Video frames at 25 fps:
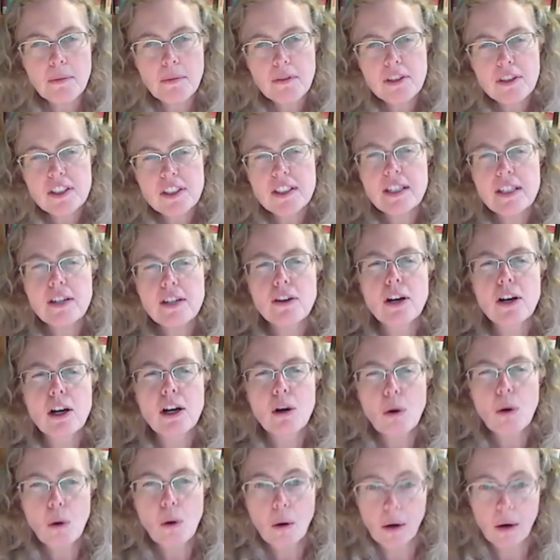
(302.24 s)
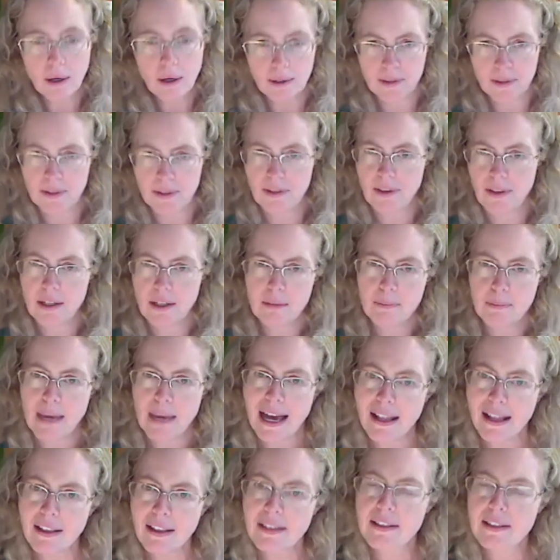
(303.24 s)
steer a course that
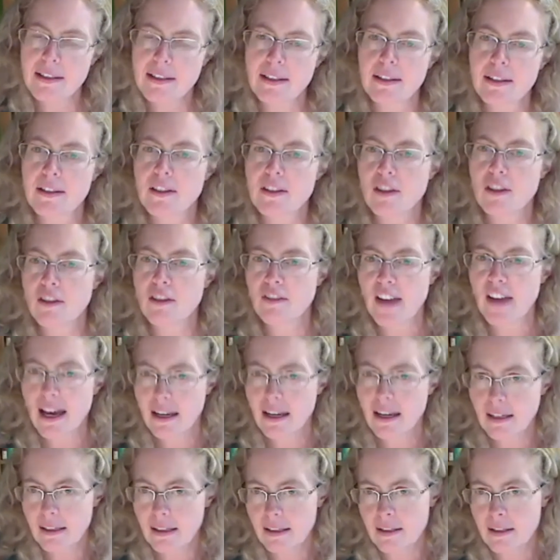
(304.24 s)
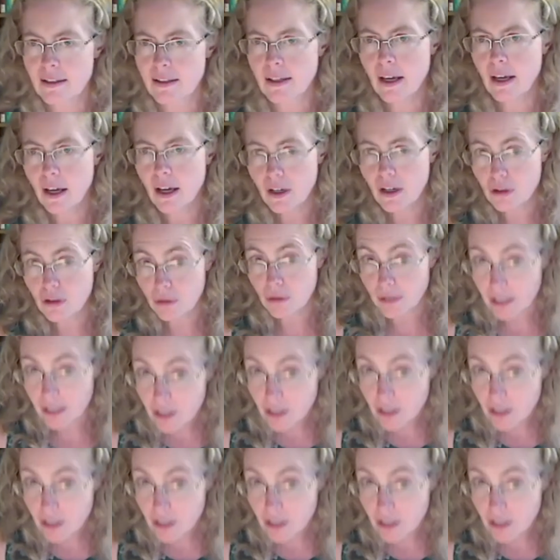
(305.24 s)
balances the Vatican's